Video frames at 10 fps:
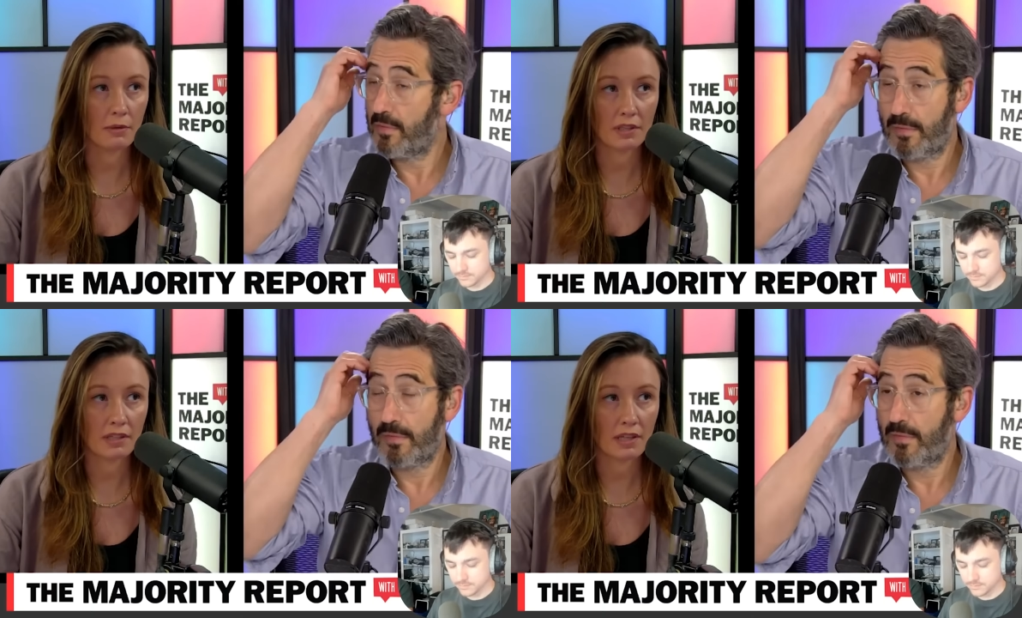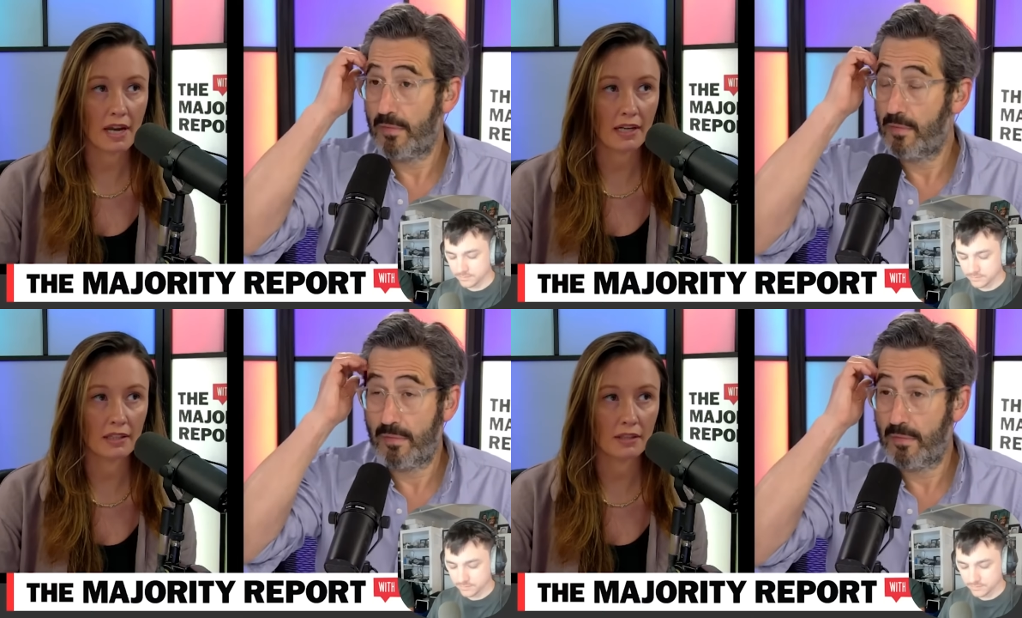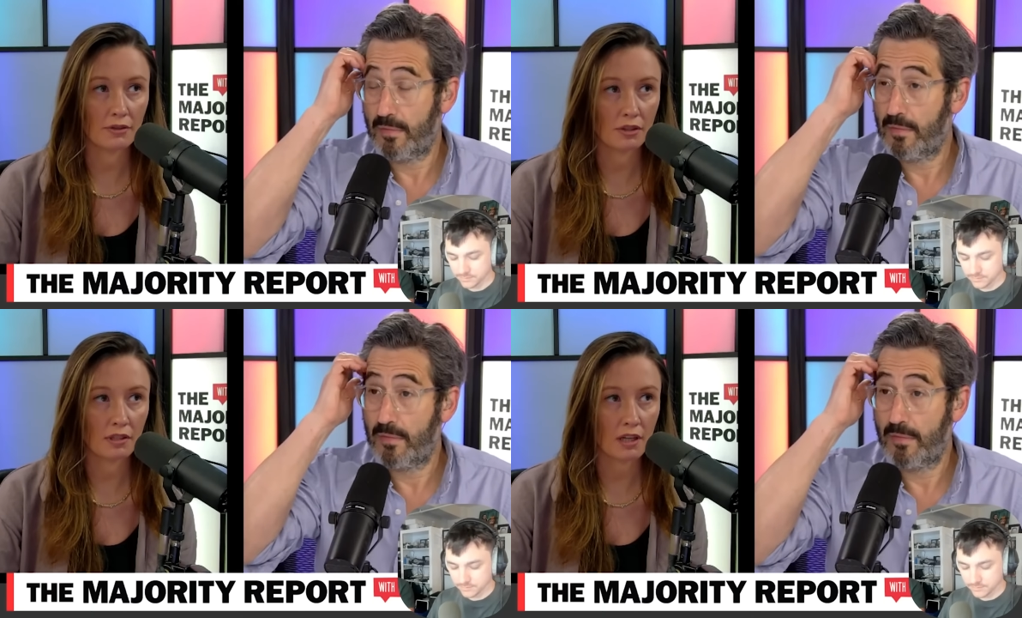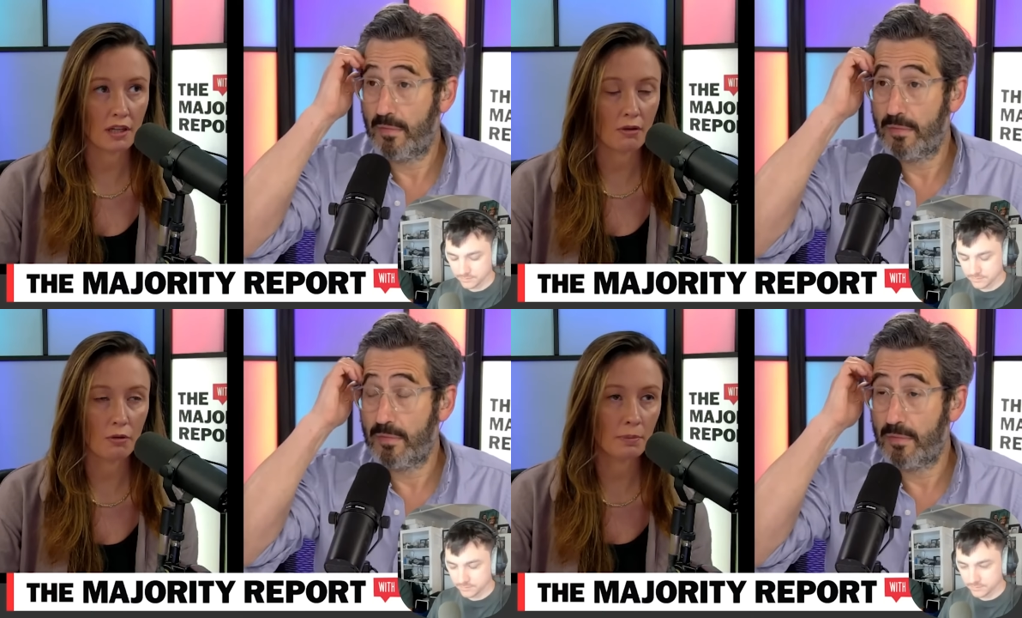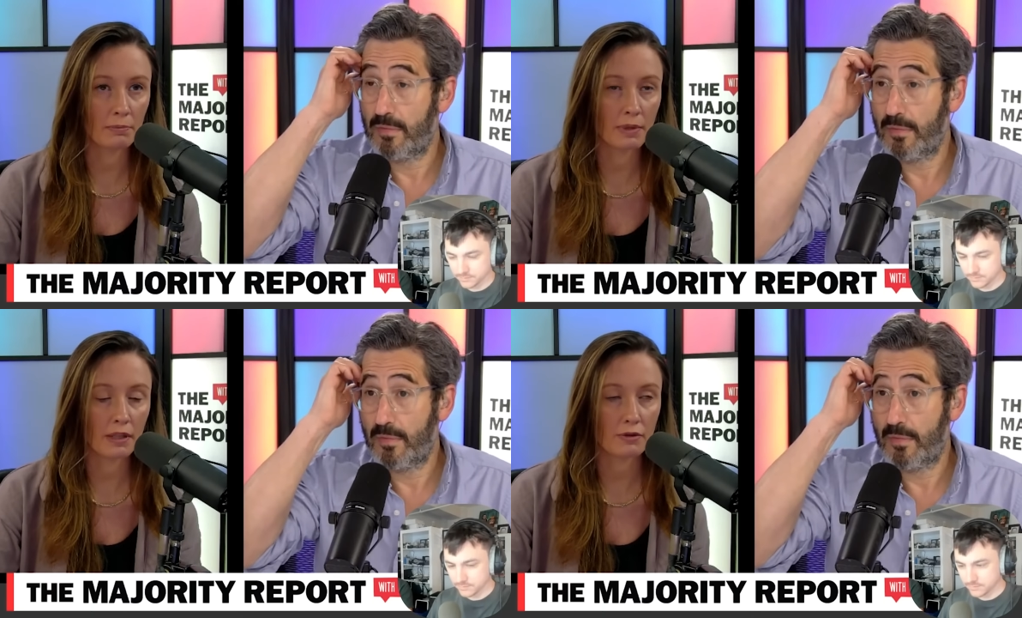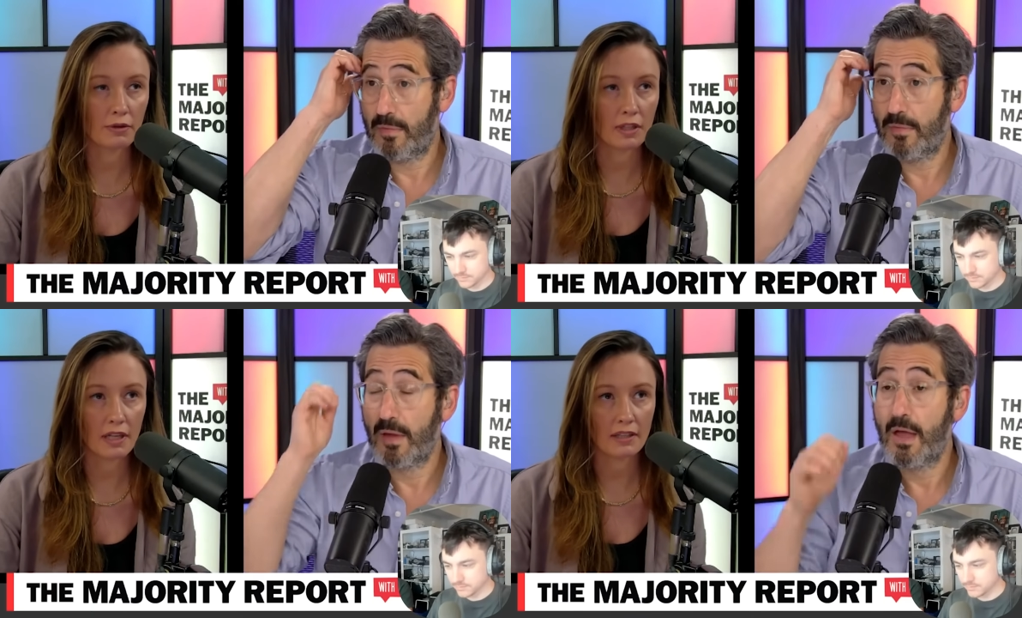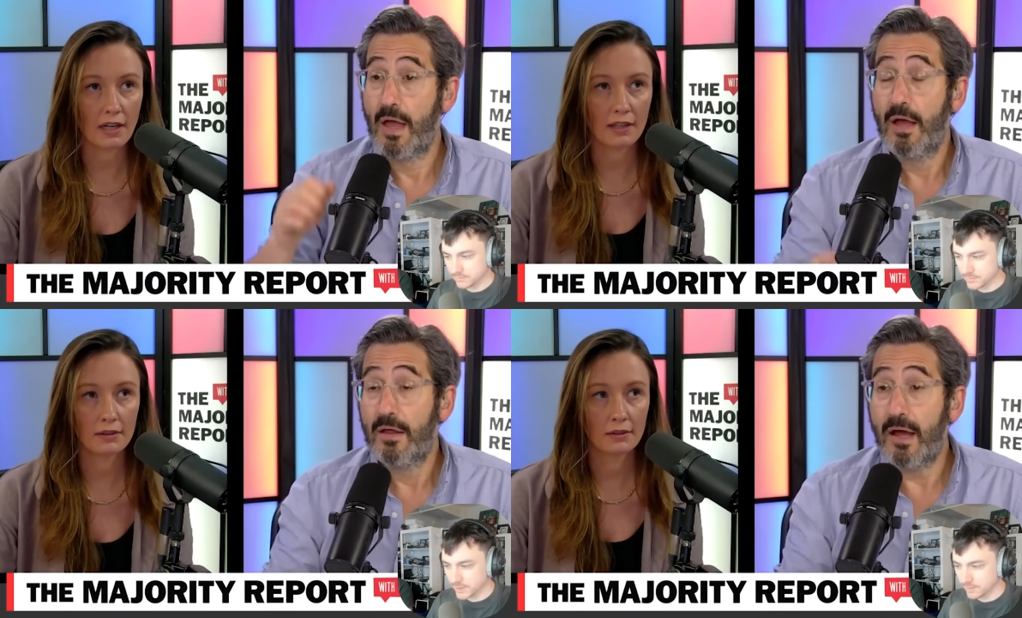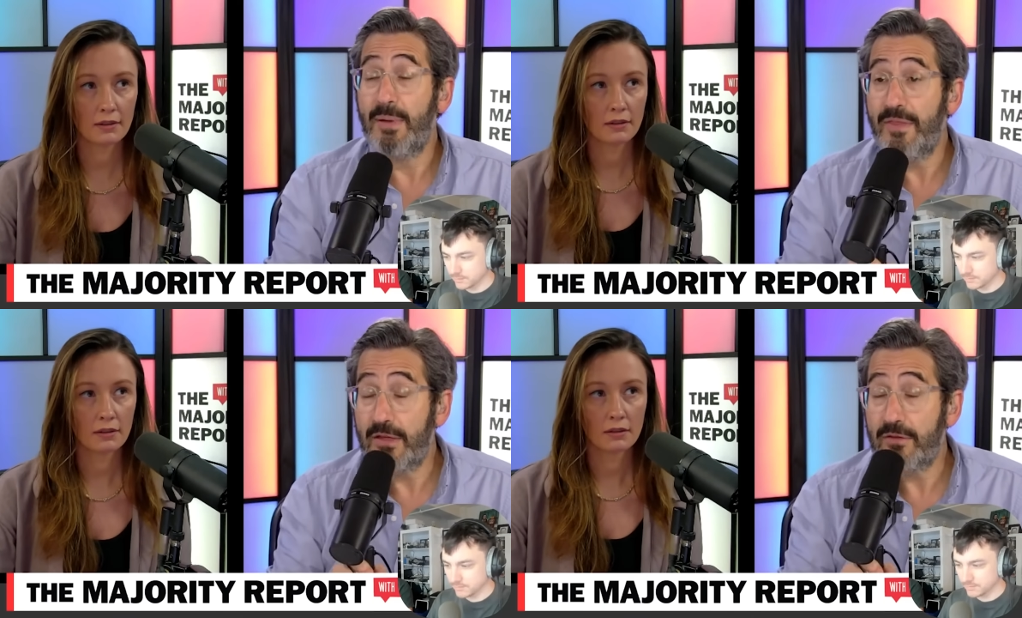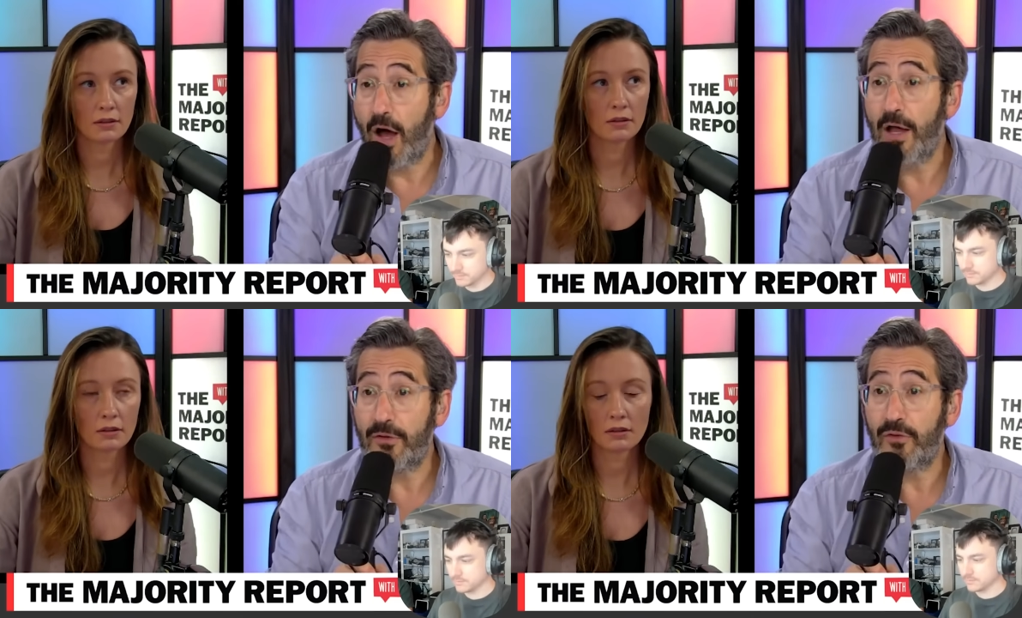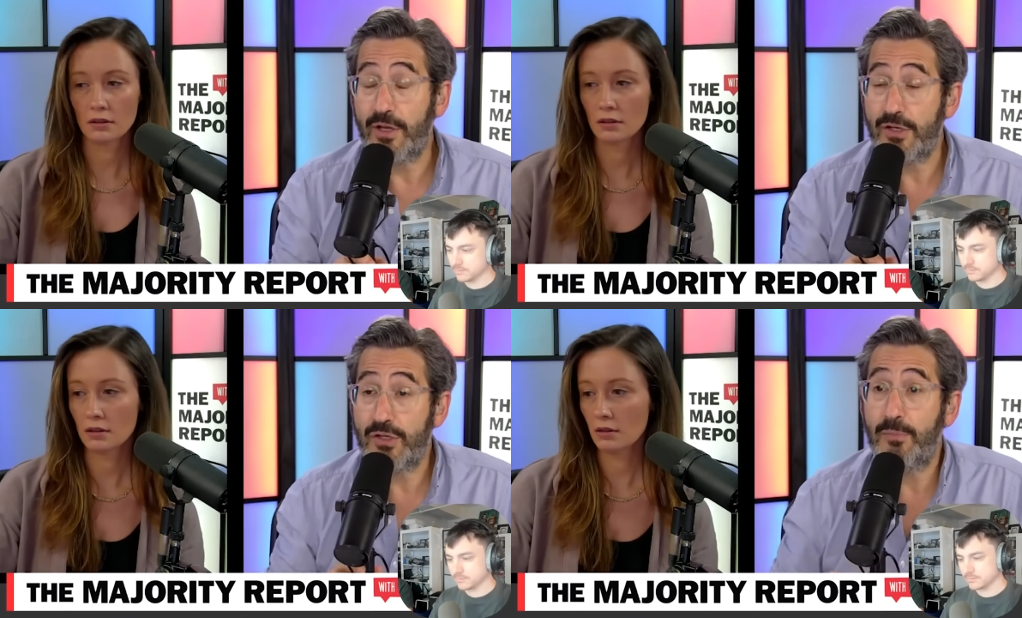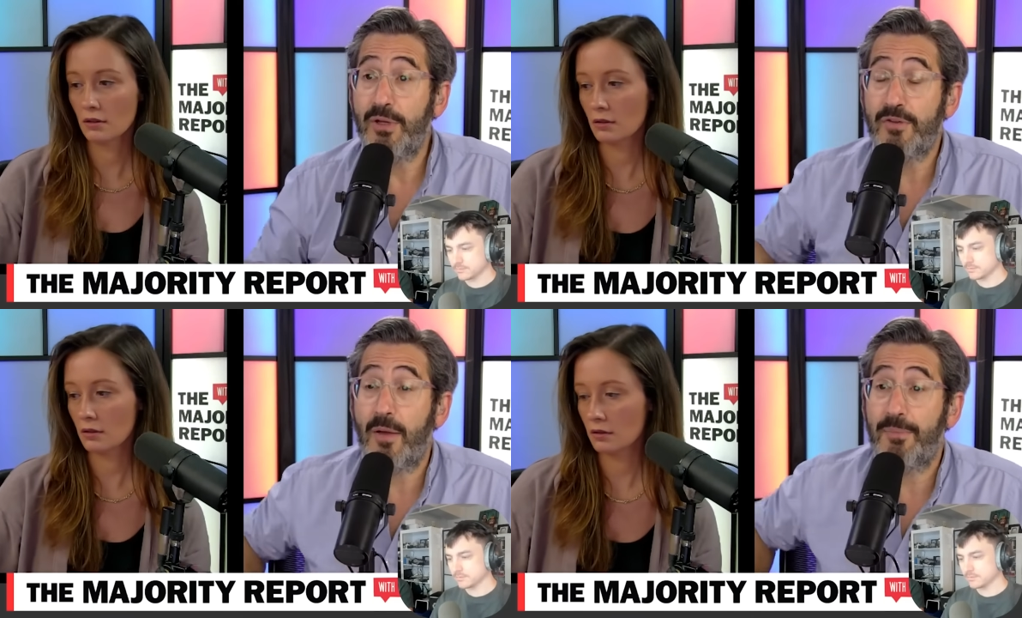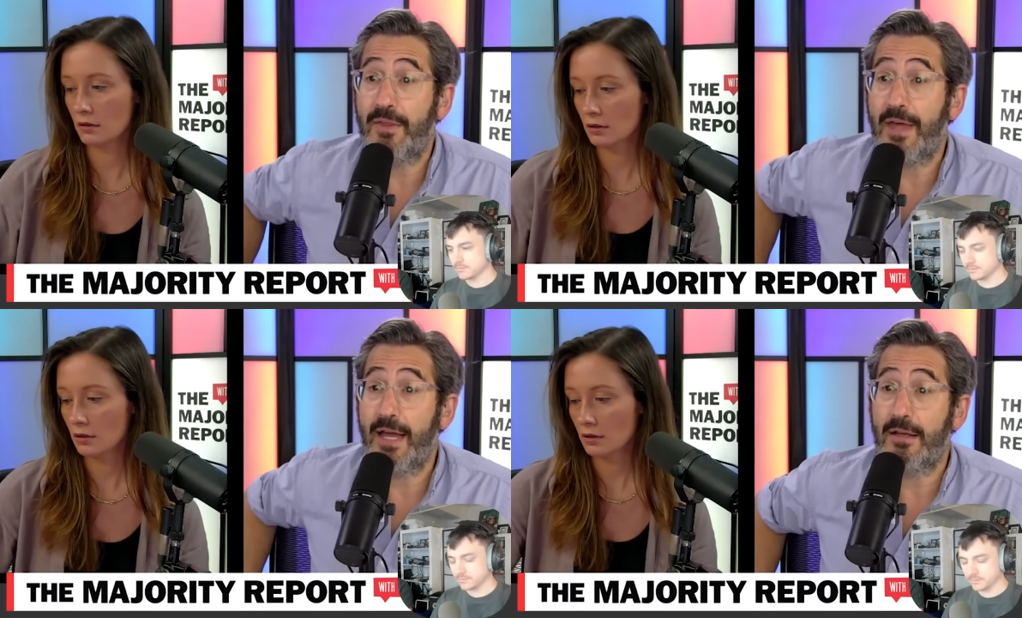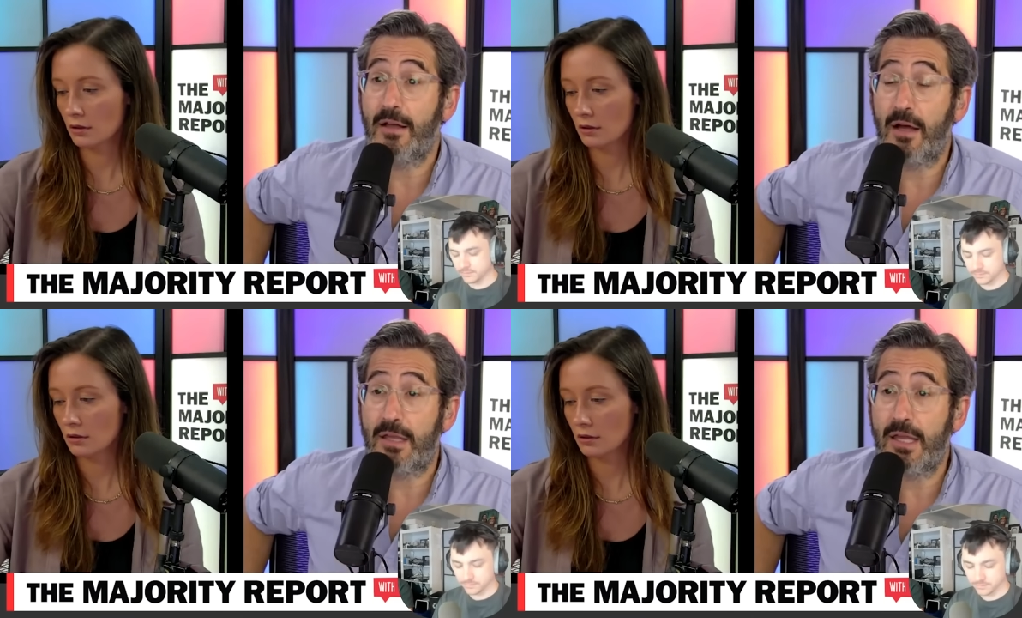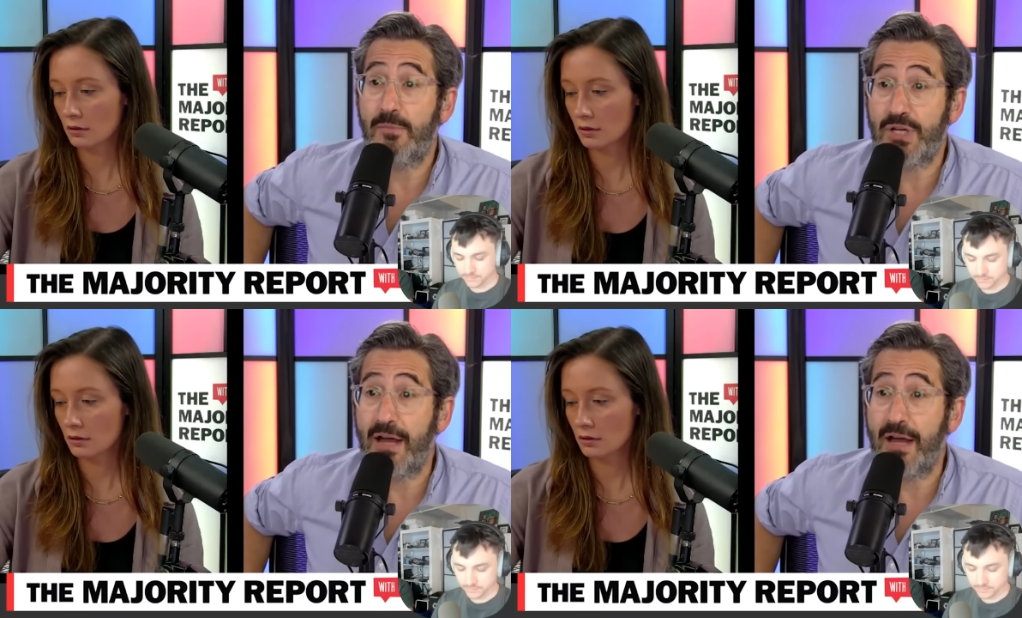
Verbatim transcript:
Speaker 1: with saying, and it's just open bigotry like that.
Speaker 2: I mean, this honestly should be something that Hakeem